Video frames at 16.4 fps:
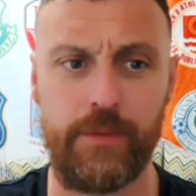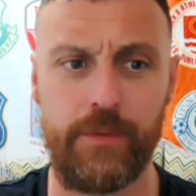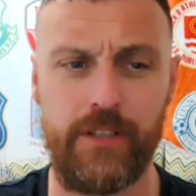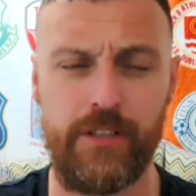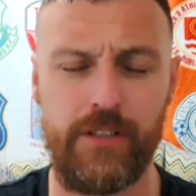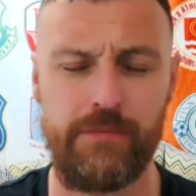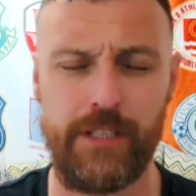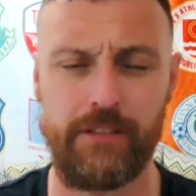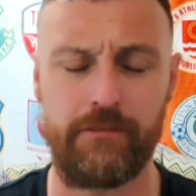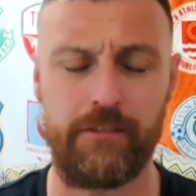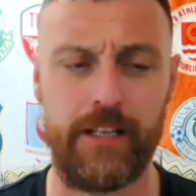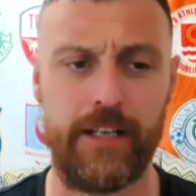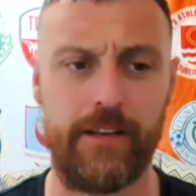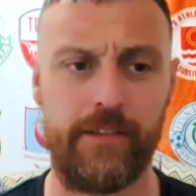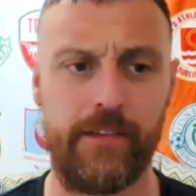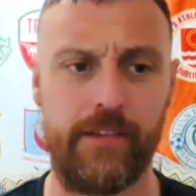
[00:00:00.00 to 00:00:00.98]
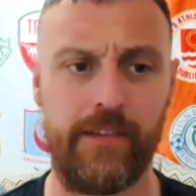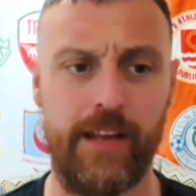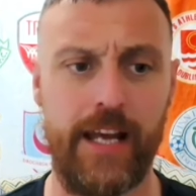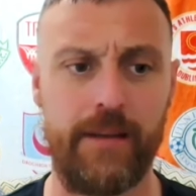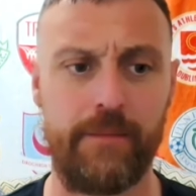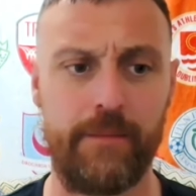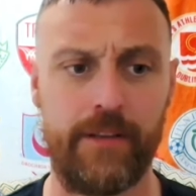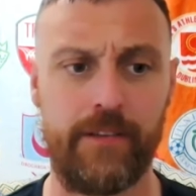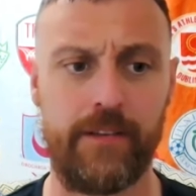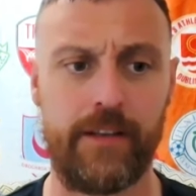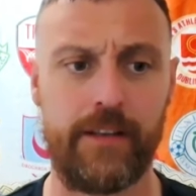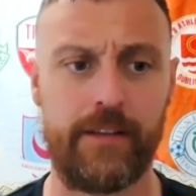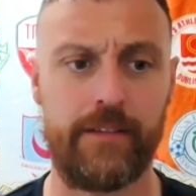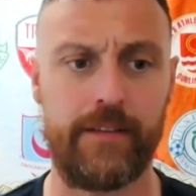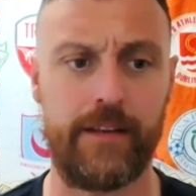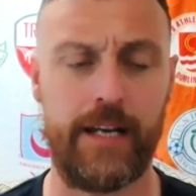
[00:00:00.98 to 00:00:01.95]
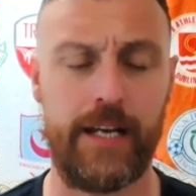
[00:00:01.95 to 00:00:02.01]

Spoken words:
But I just want to read out the statement, and